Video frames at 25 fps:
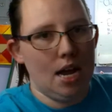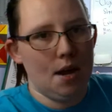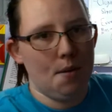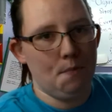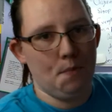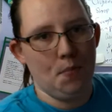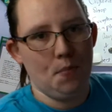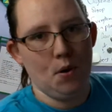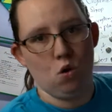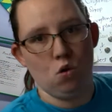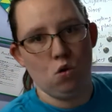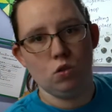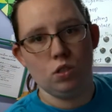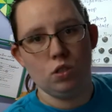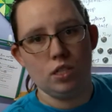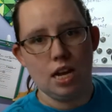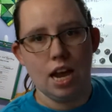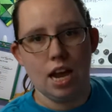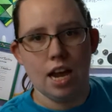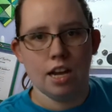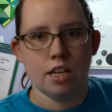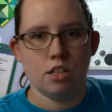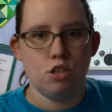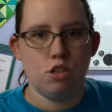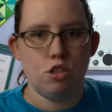a bolt
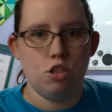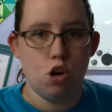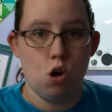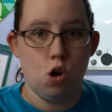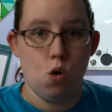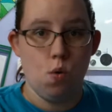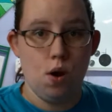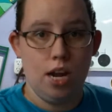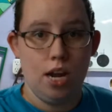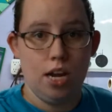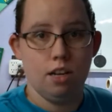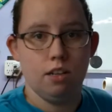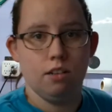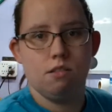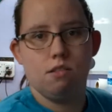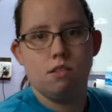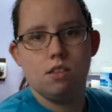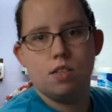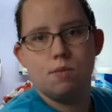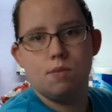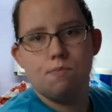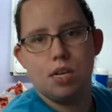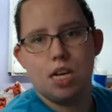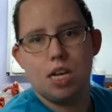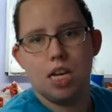at Joann's
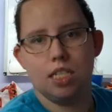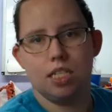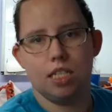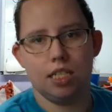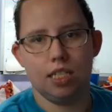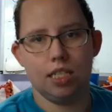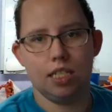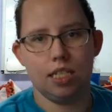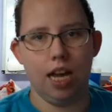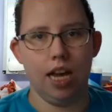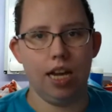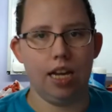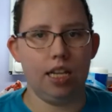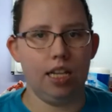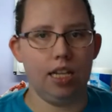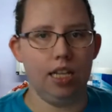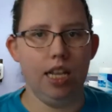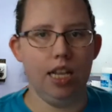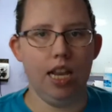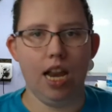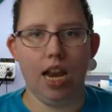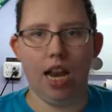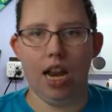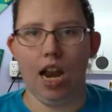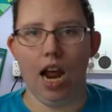because it's like
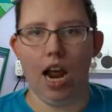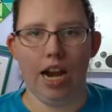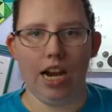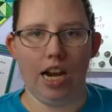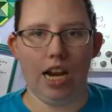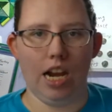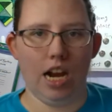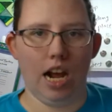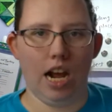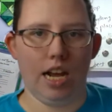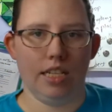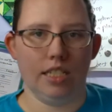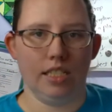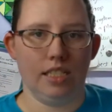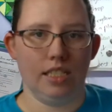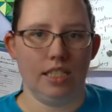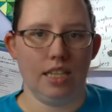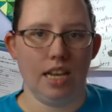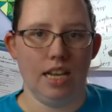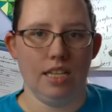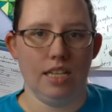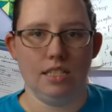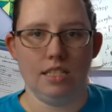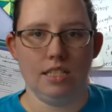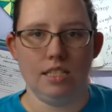99
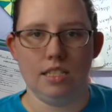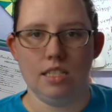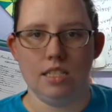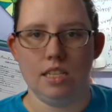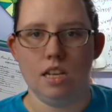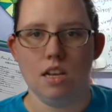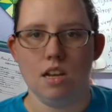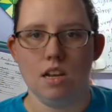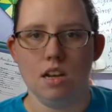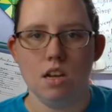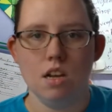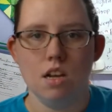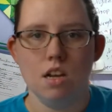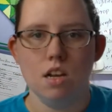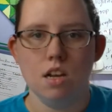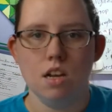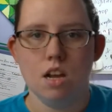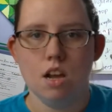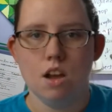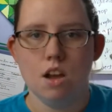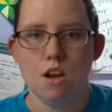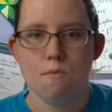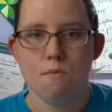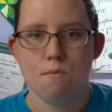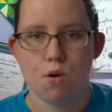cents
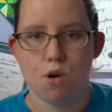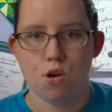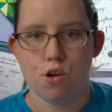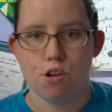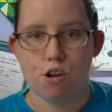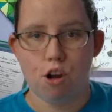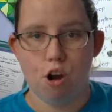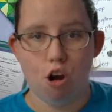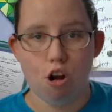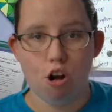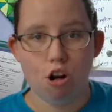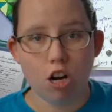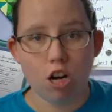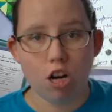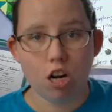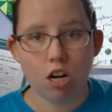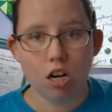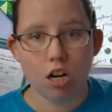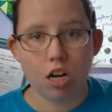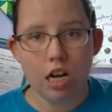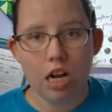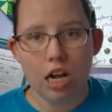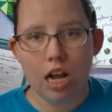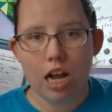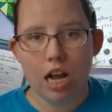per yard,
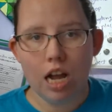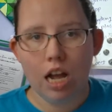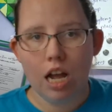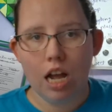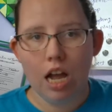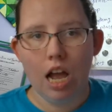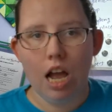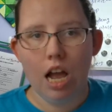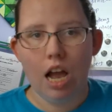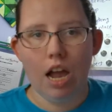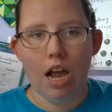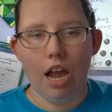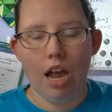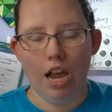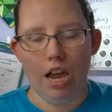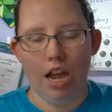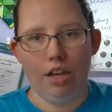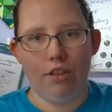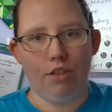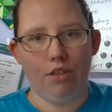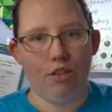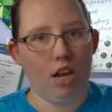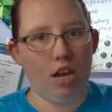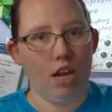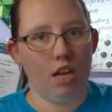
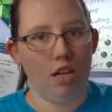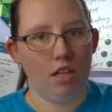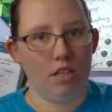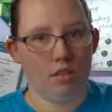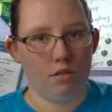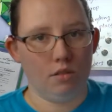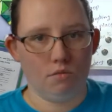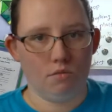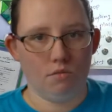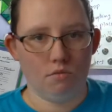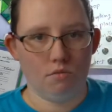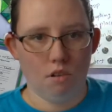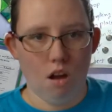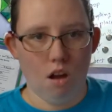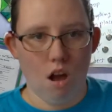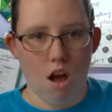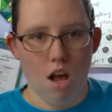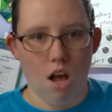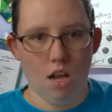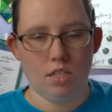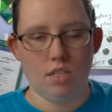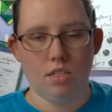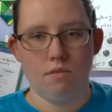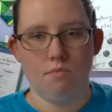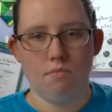and it's
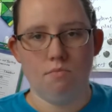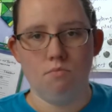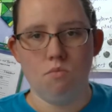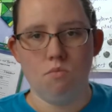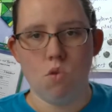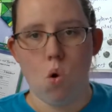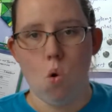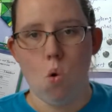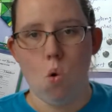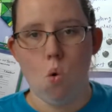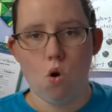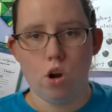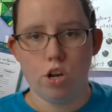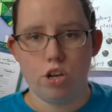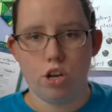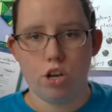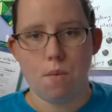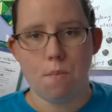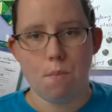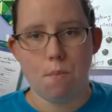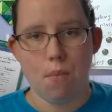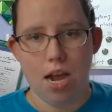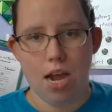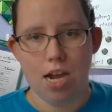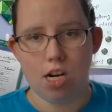awesome. Or you can
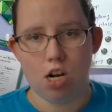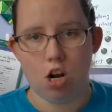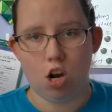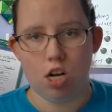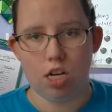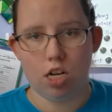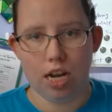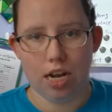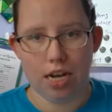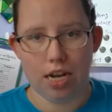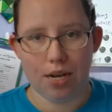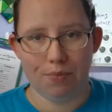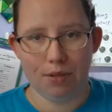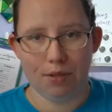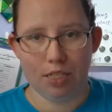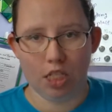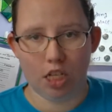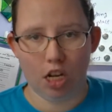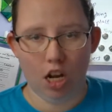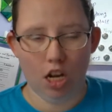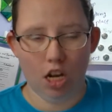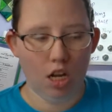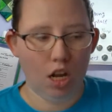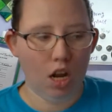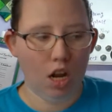buy it on Amazon.